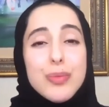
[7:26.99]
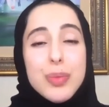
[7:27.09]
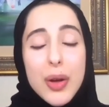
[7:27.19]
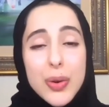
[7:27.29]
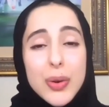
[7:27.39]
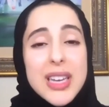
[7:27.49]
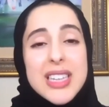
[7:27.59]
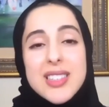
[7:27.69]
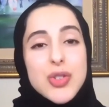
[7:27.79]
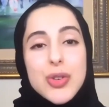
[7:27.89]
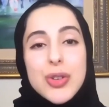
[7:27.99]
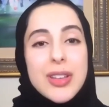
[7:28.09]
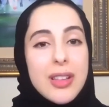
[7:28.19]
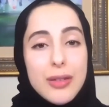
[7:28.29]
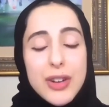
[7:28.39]
brotherly and sisterly
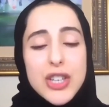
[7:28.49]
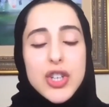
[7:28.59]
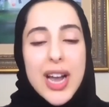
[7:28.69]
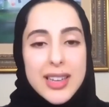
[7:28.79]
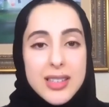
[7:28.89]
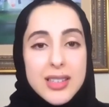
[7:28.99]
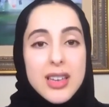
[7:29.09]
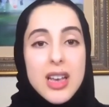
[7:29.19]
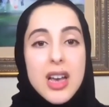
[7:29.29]
love, a chance